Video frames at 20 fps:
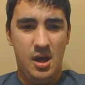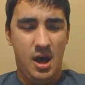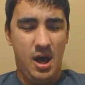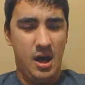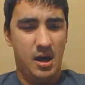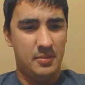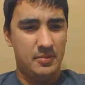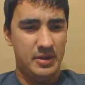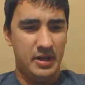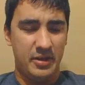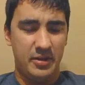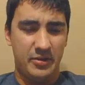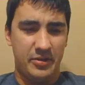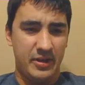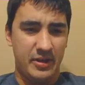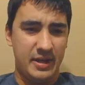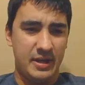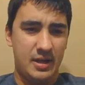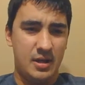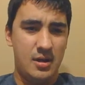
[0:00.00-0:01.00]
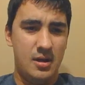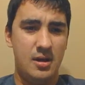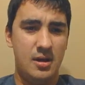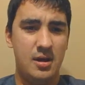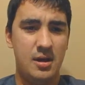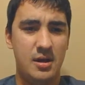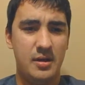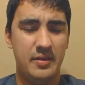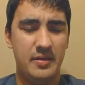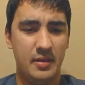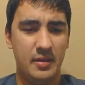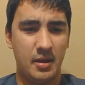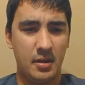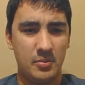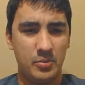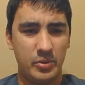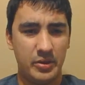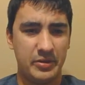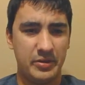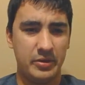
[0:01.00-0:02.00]
Another thing
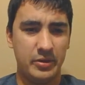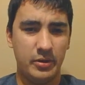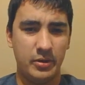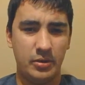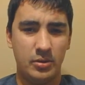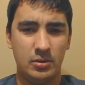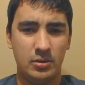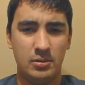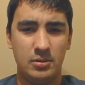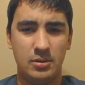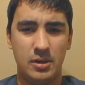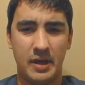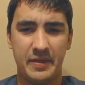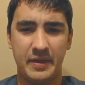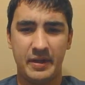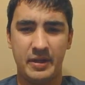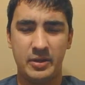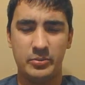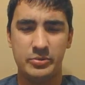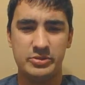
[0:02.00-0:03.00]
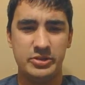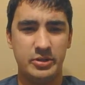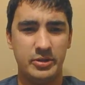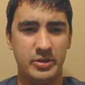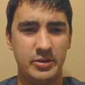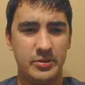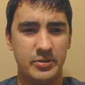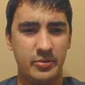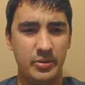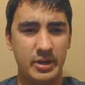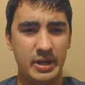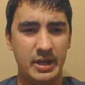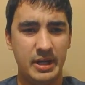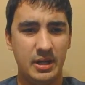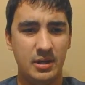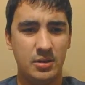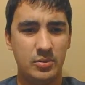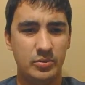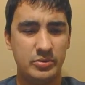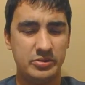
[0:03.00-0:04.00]
with Google, I think it was Unit 3,
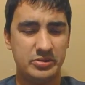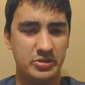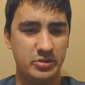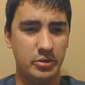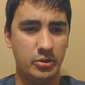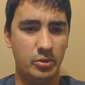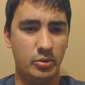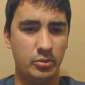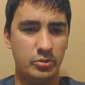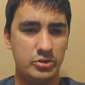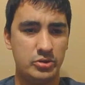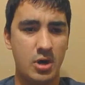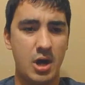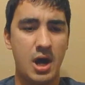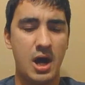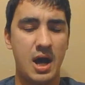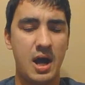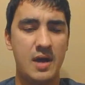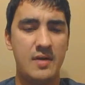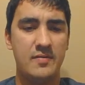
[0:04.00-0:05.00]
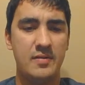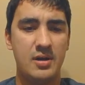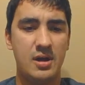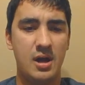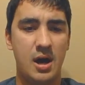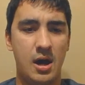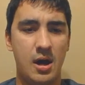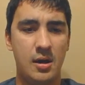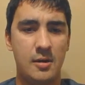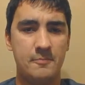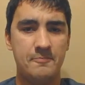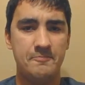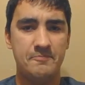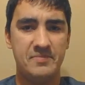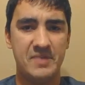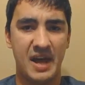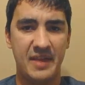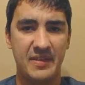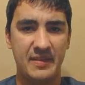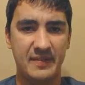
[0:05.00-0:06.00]
was the Google Drive.
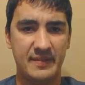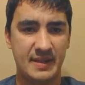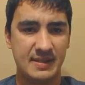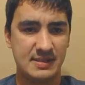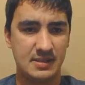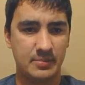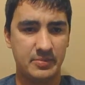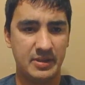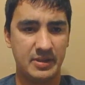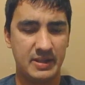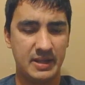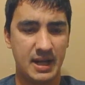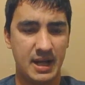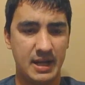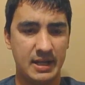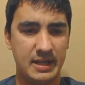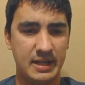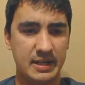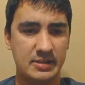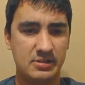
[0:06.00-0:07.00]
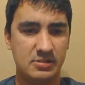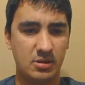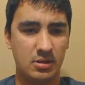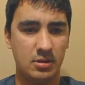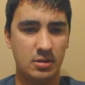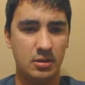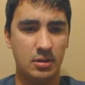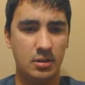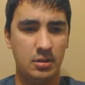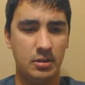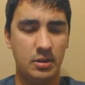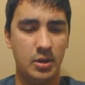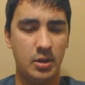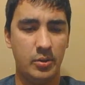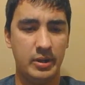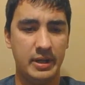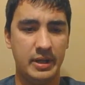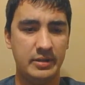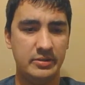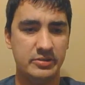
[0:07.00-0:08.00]
I think that's something that I need to start
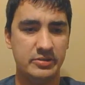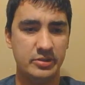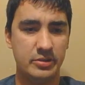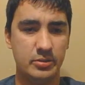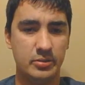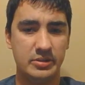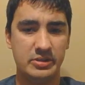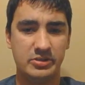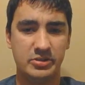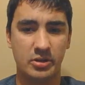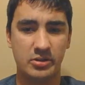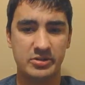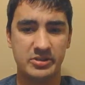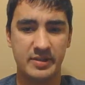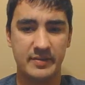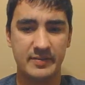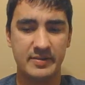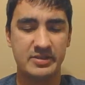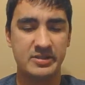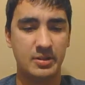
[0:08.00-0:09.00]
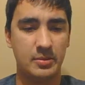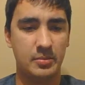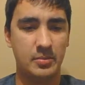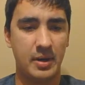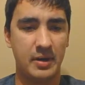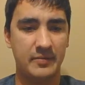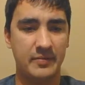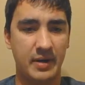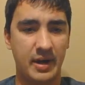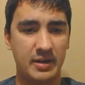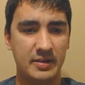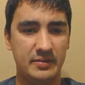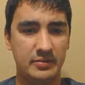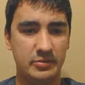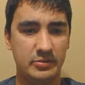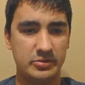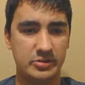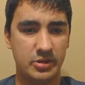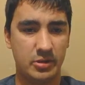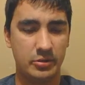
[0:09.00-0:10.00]
going into and start saving some of my
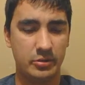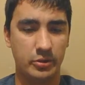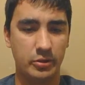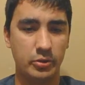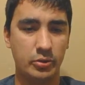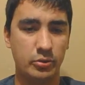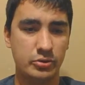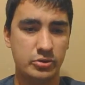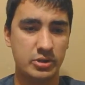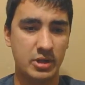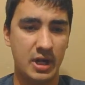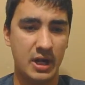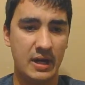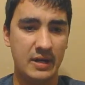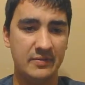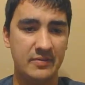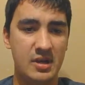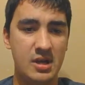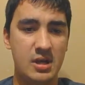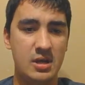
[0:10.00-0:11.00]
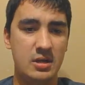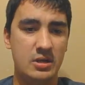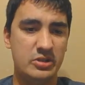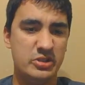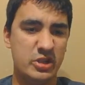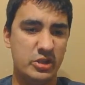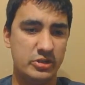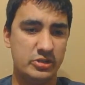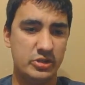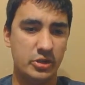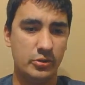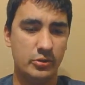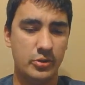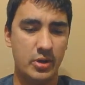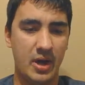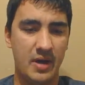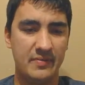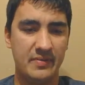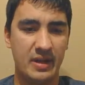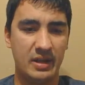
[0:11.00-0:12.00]
files on Google Drive, just so you
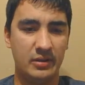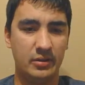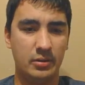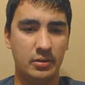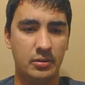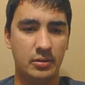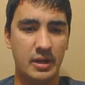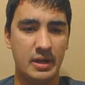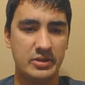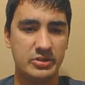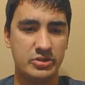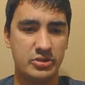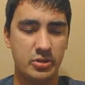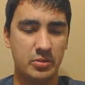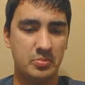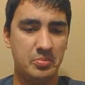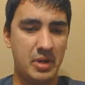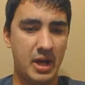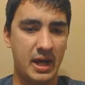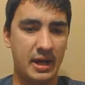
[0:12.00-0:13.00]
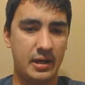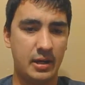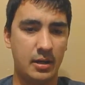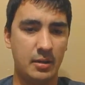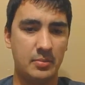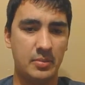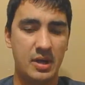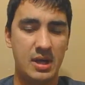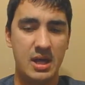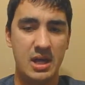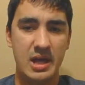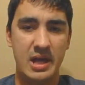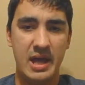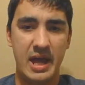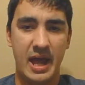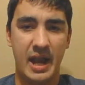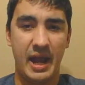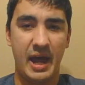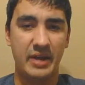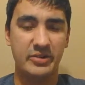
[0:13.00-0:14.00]
have that little extra backup.
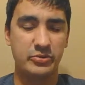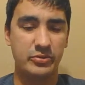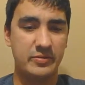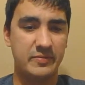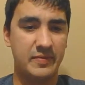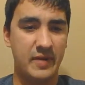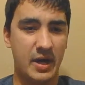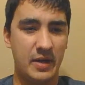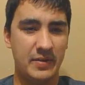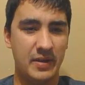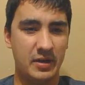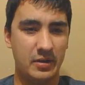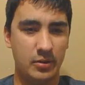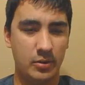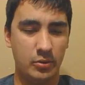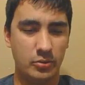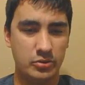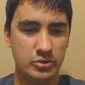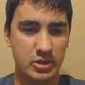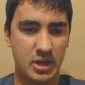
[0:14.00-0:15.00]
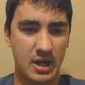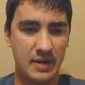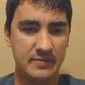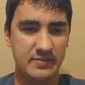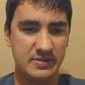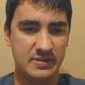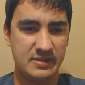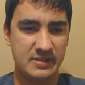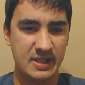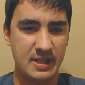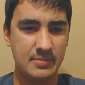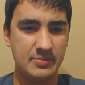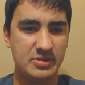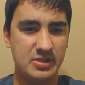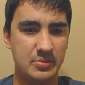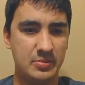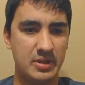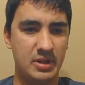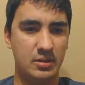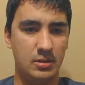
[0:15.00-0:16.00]
And I actually found that Google Drive seems
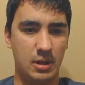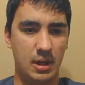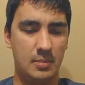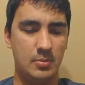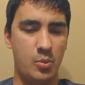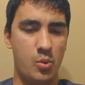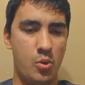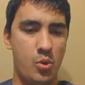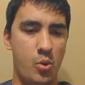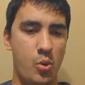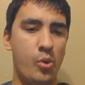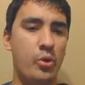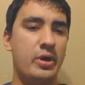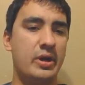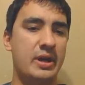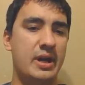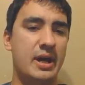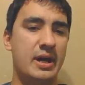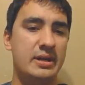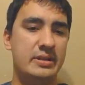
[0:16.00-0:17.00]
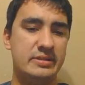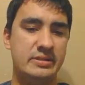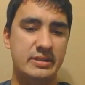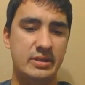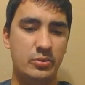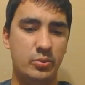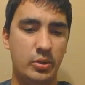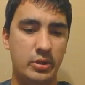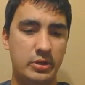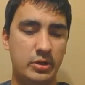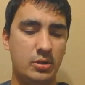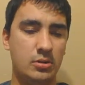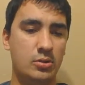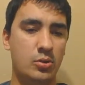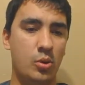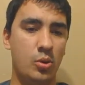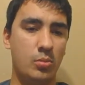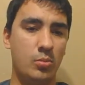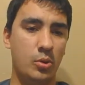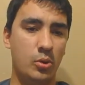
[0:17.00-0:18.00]
to be a lot more organized than what your
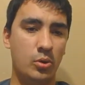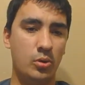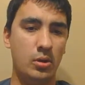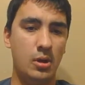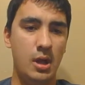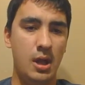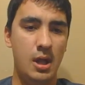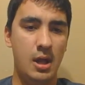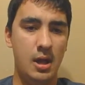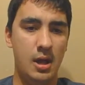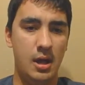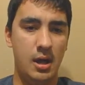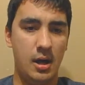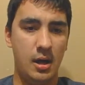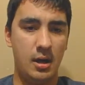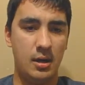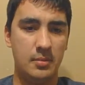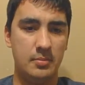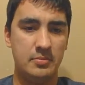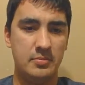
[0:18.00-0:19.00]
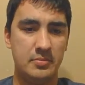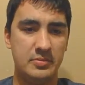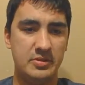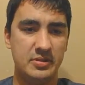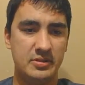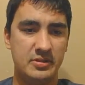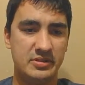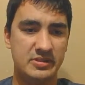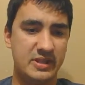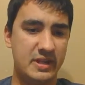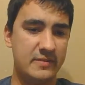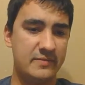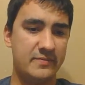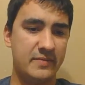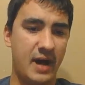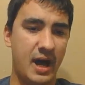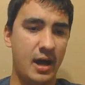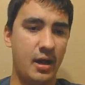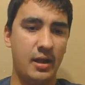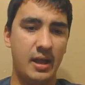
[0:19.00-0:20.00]
normal save
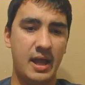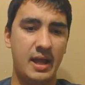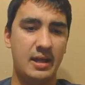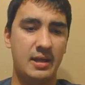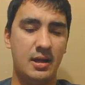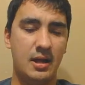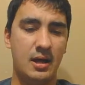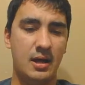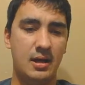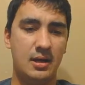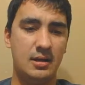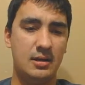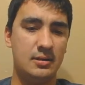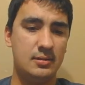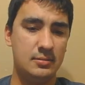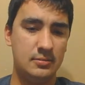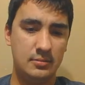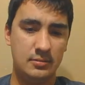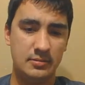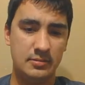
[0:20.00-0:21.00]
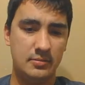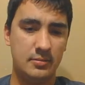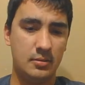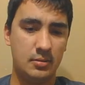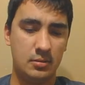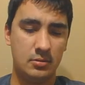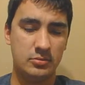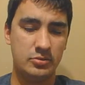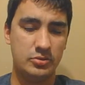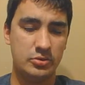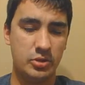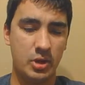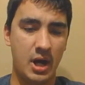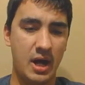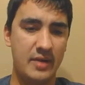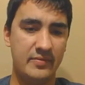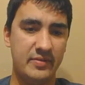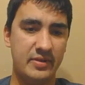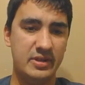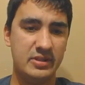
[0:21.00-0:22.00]
file
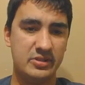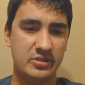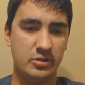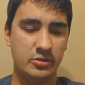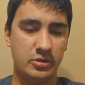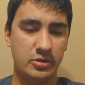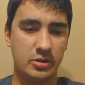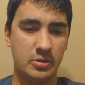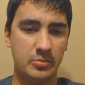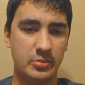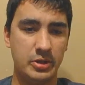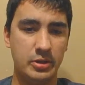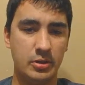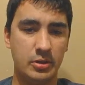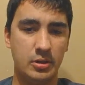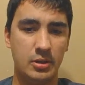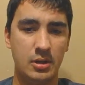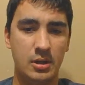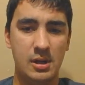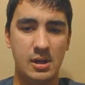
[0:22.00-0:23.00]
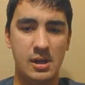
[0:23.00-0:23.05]
drive is on your computer.